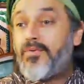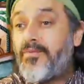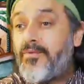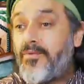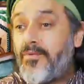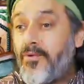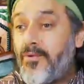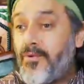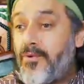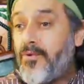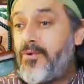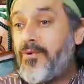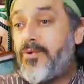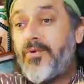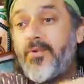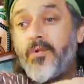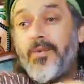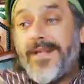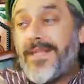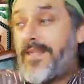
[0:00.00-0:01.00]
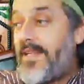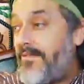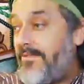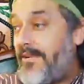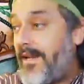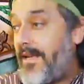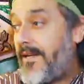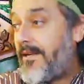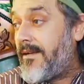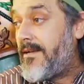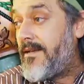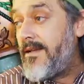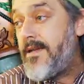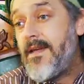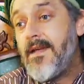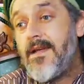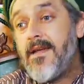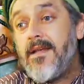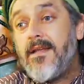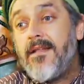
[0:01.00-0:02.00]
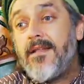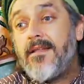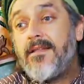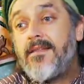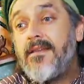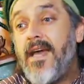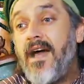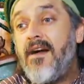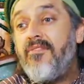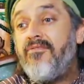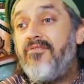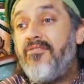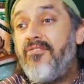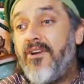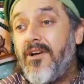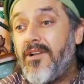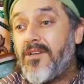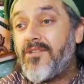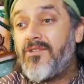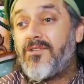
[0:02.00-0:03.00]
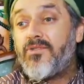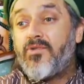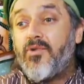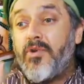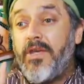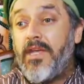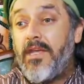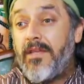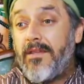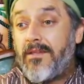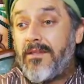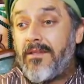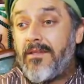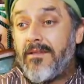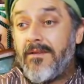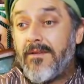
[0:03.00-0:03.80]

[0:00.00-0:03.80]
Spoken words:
food, whatever, they are first to eat.